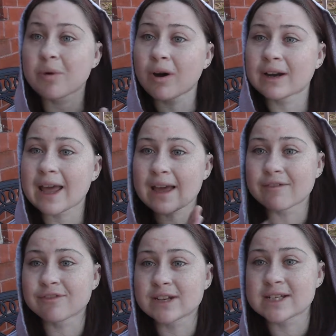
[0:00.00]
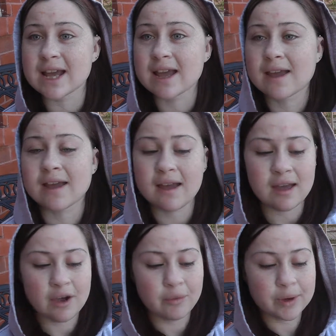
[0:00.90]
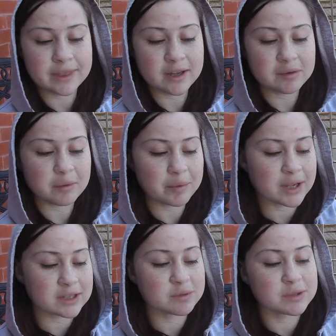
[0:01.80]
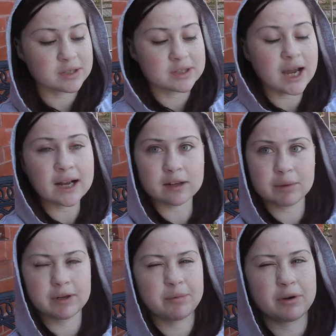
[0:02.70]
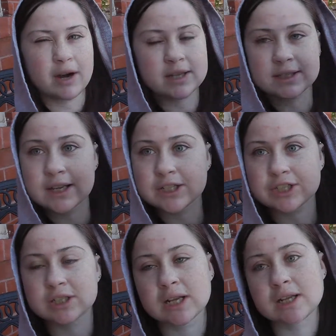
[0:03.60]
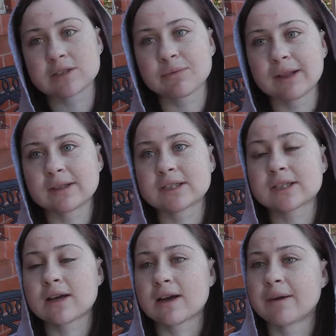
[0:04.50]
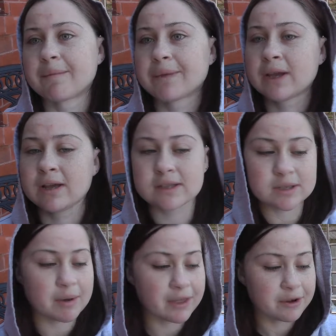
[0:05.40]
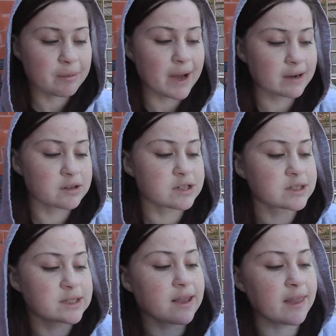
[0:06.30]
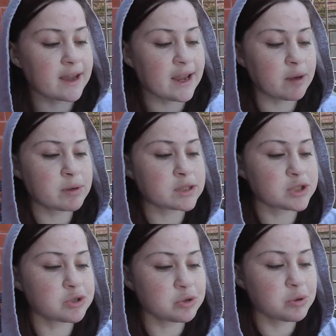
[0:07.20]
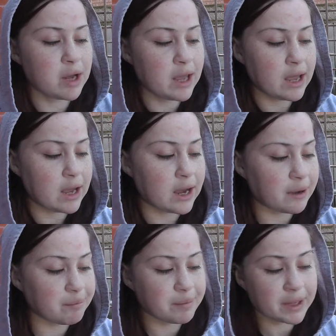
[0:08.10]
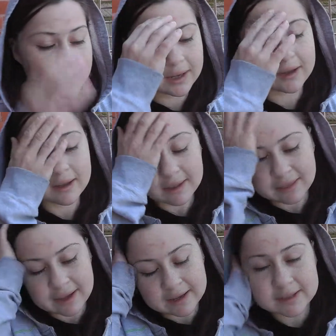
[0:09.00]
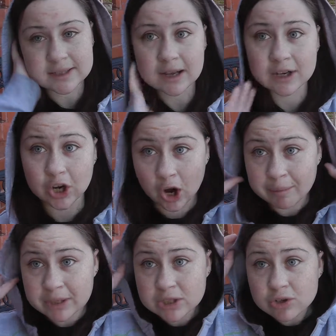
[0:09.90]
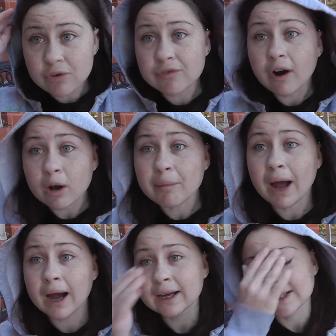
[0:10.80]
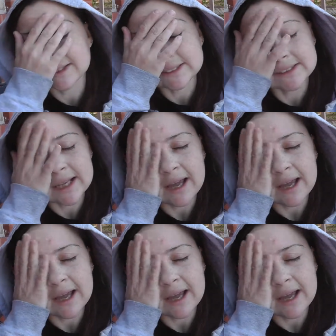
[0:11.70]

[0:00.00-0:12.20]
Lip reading: on every day with it, because it was a tiny bit of procrastination as well as some other matters that came into being that got me so far behind